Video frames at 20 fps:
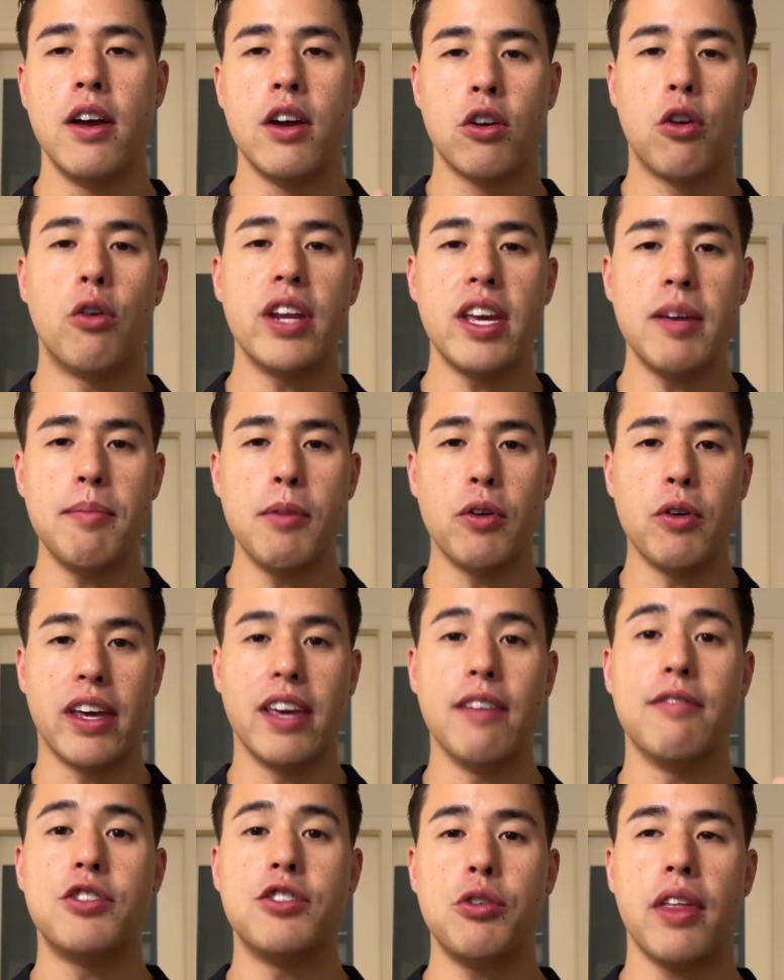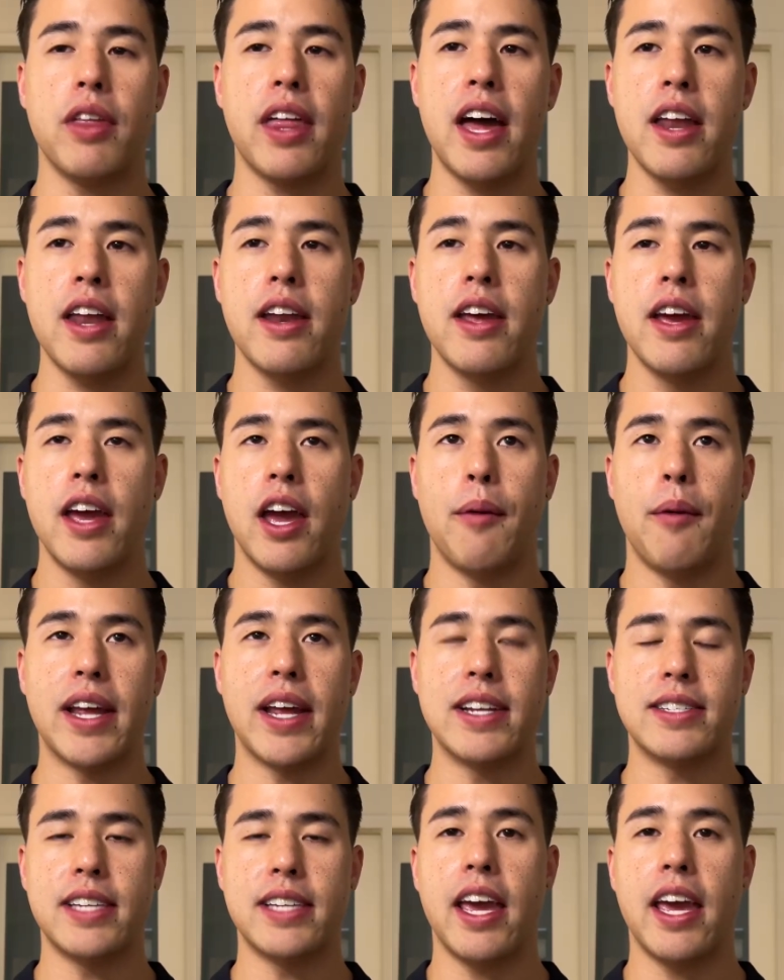Cold email gives you that, and we
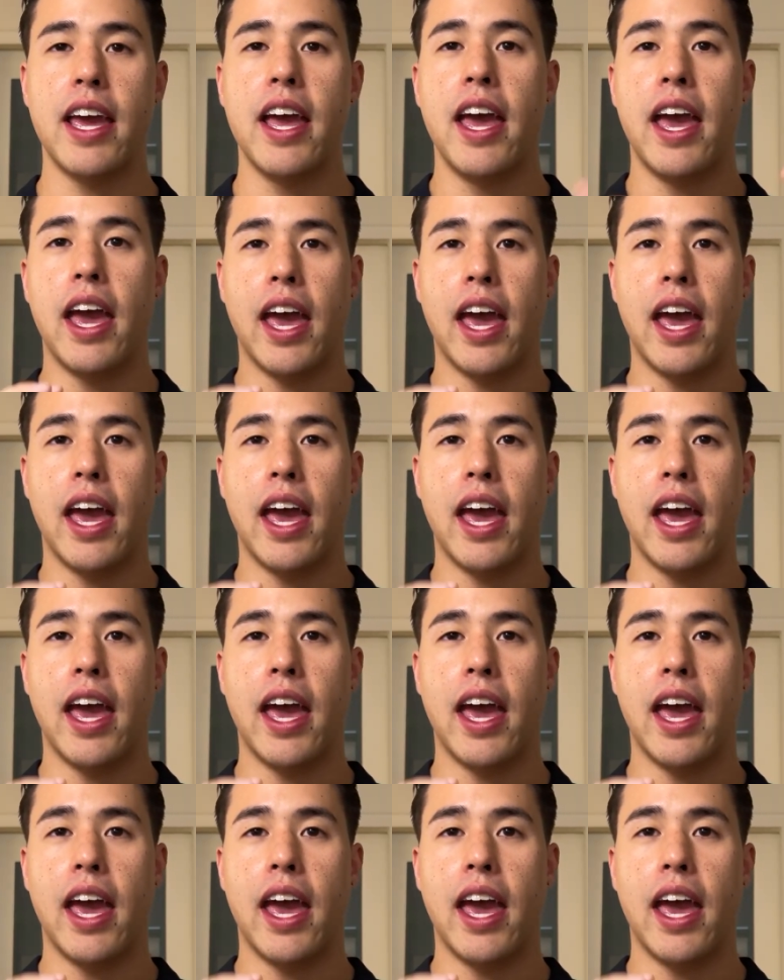can say,